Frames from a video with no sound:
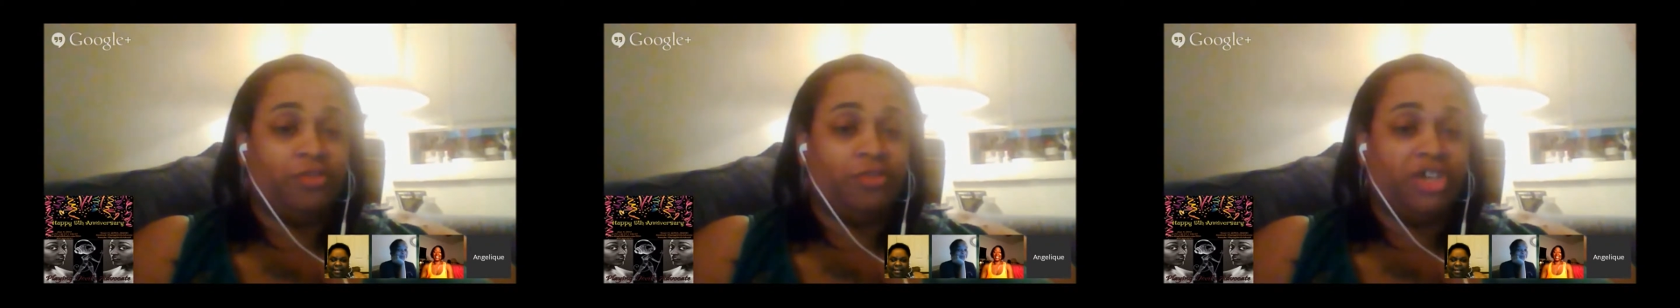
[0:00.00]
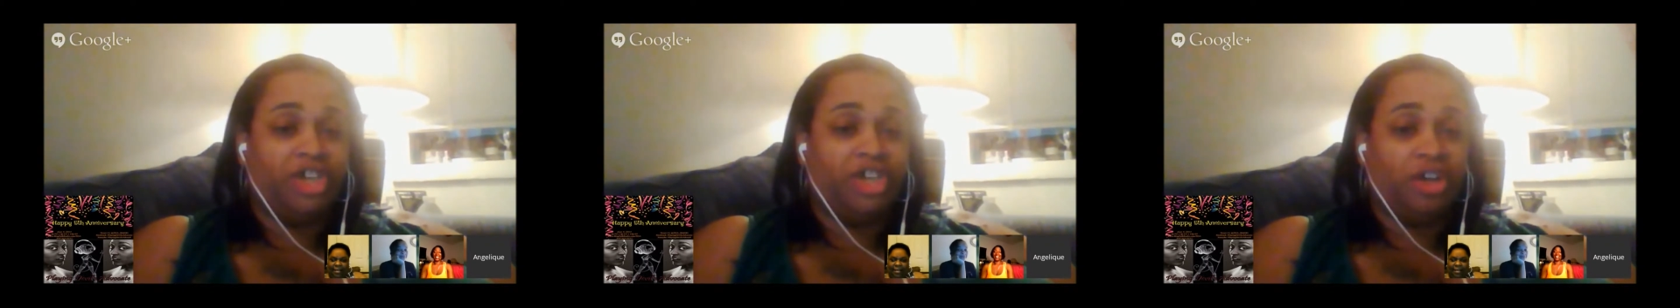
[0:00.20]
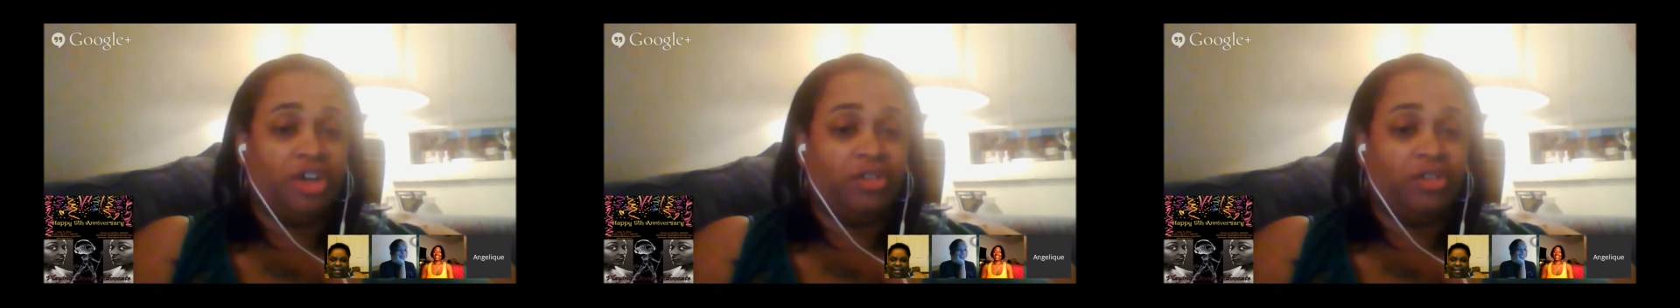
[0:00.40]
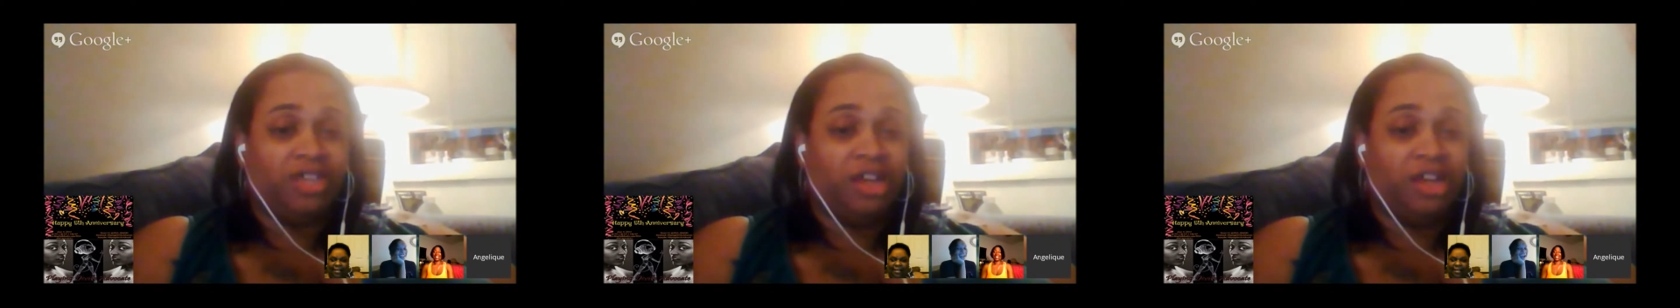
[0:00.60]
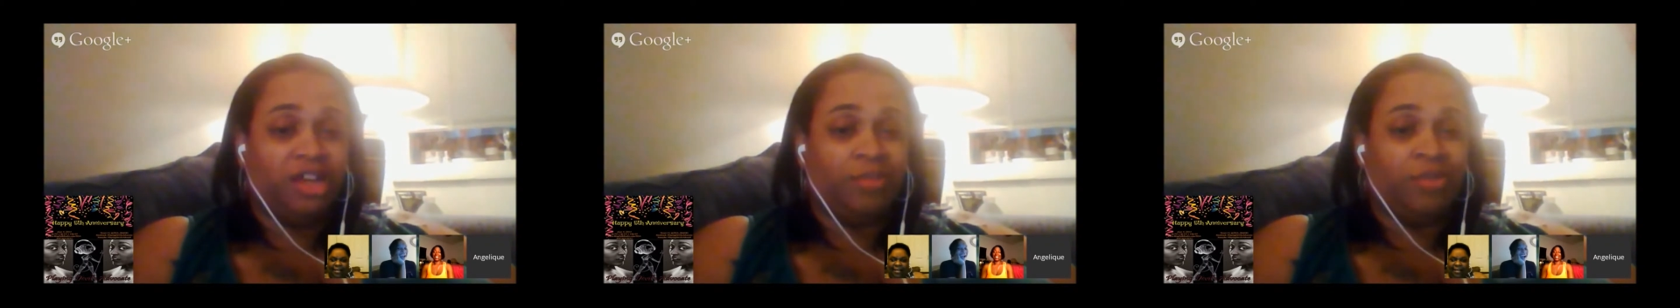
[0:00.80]
When's she going to
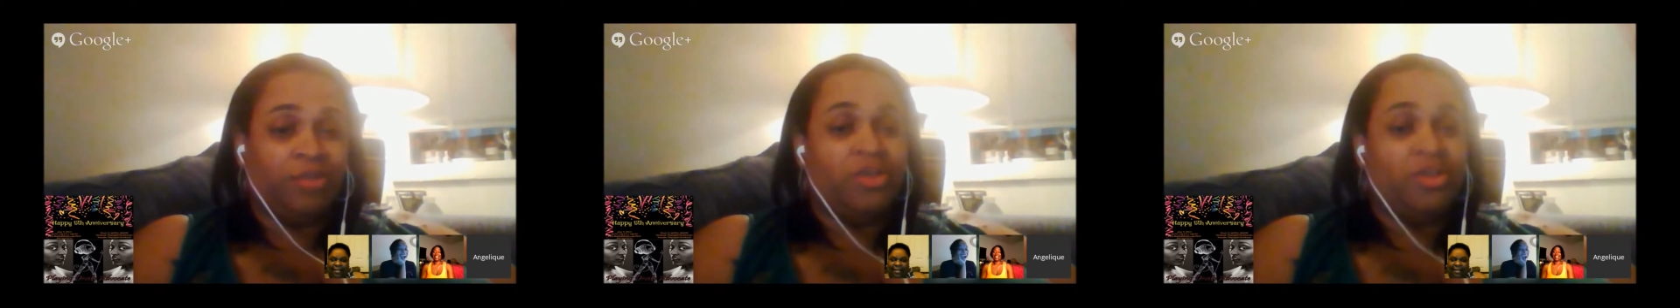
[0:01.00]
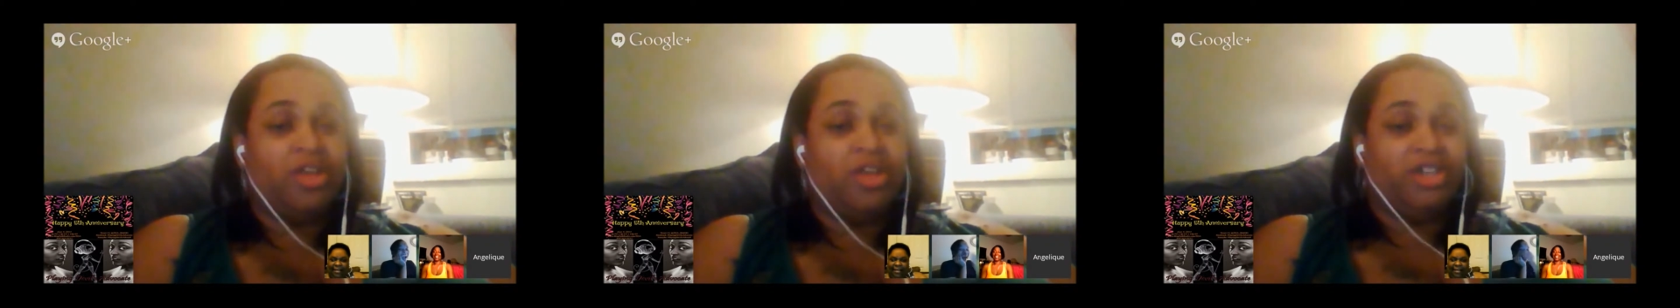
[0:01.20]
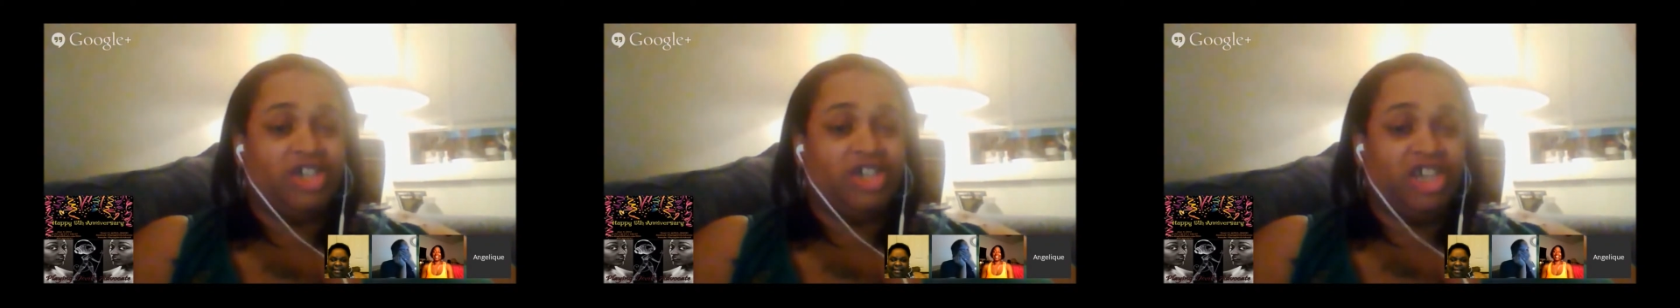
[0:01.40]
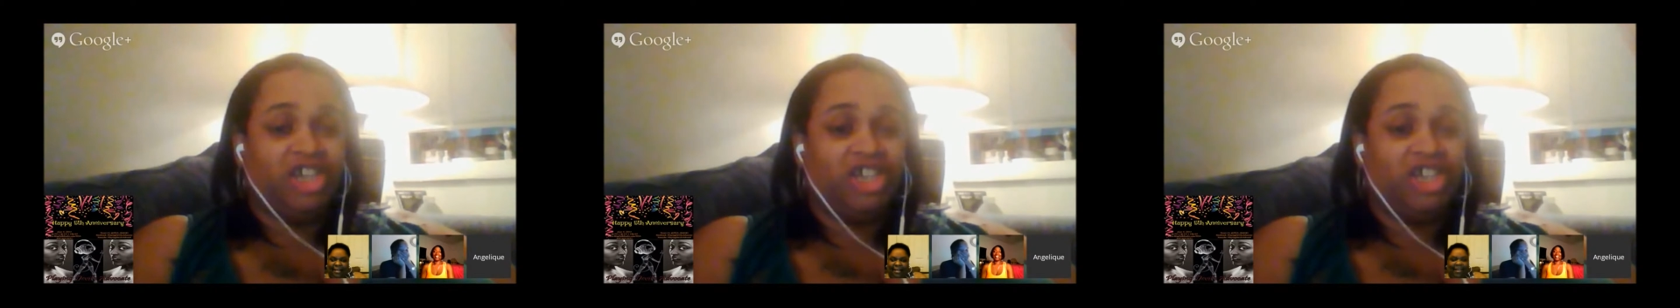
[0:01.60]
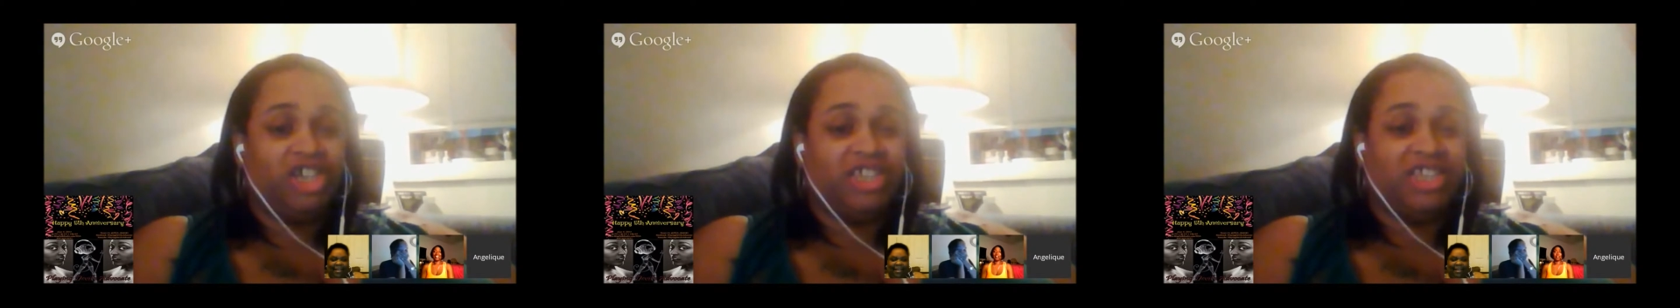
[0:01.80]
stumble?
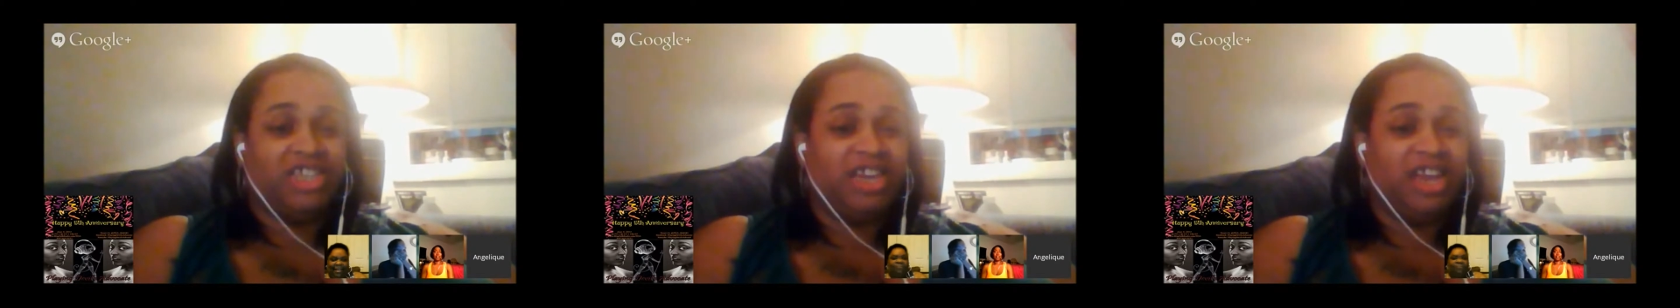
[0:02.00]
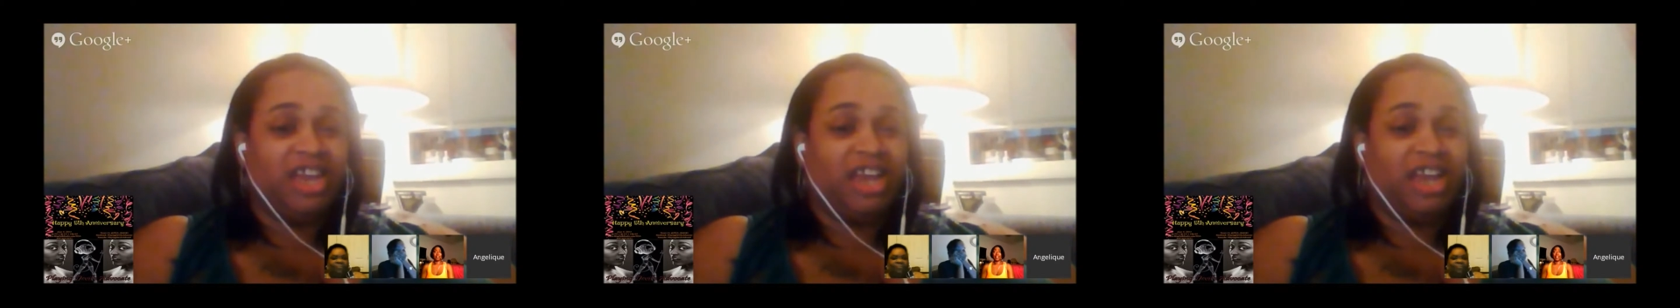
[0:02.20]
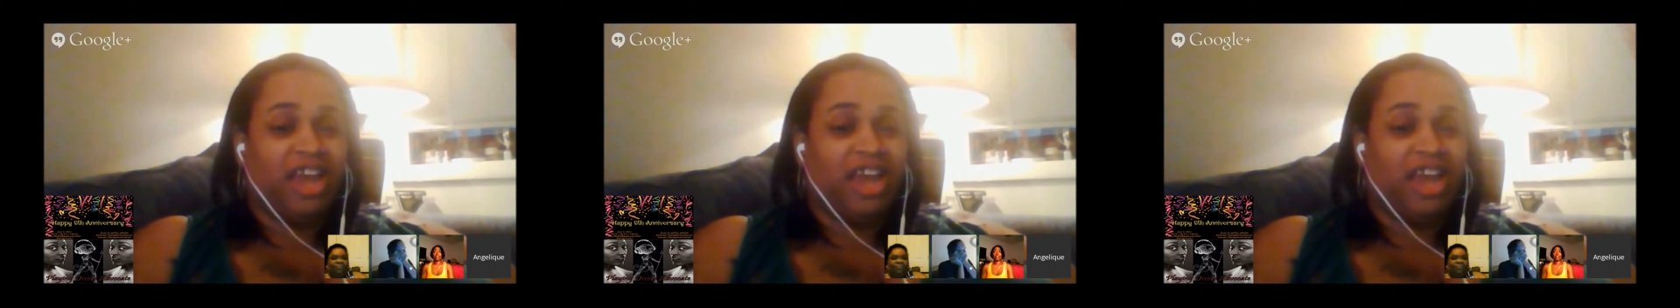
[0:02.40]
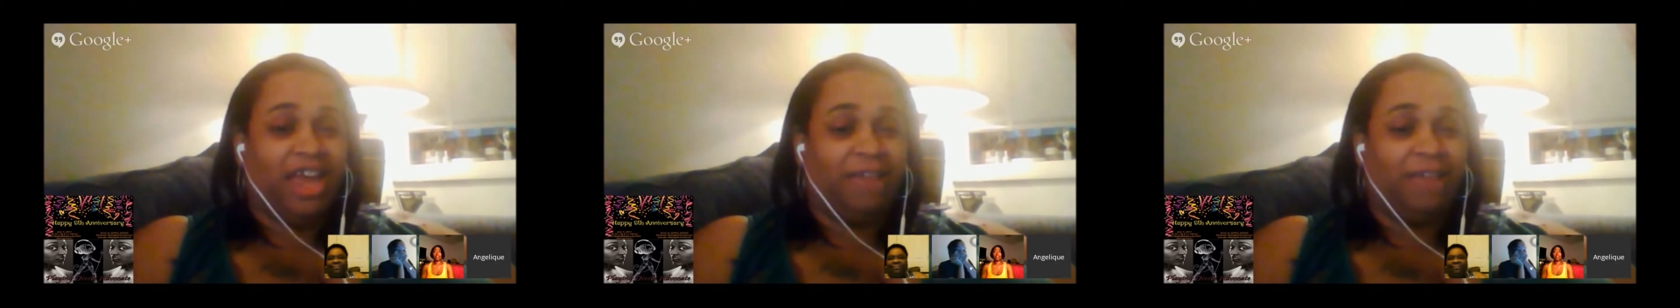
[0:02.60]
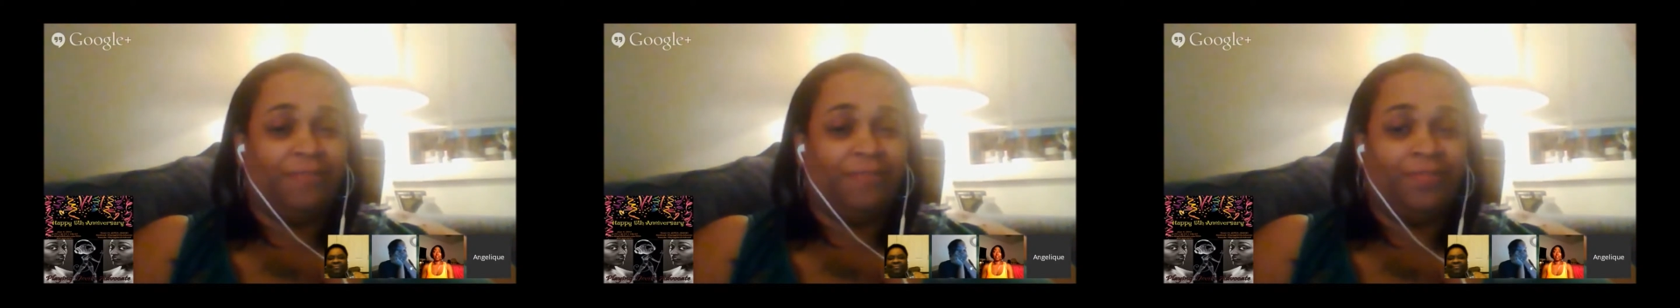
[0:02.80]
She's just sitting there
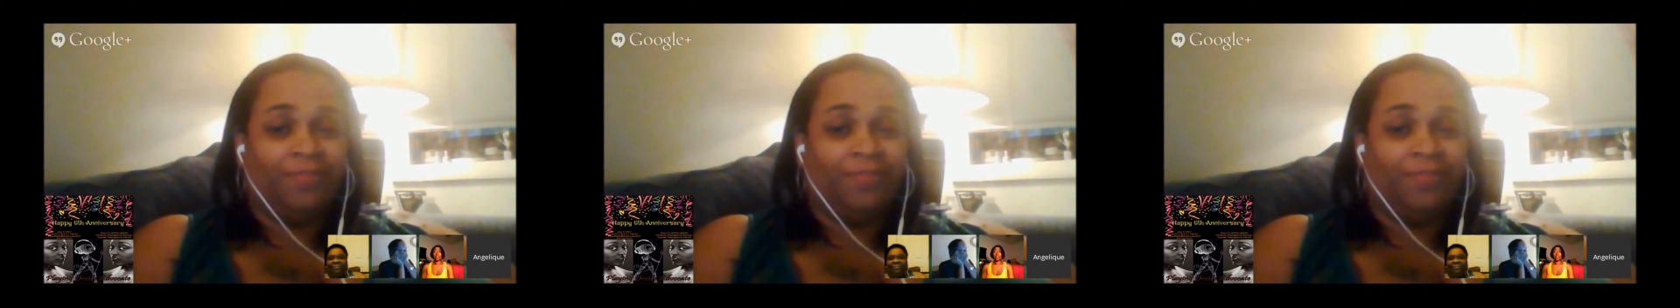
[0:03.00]
like,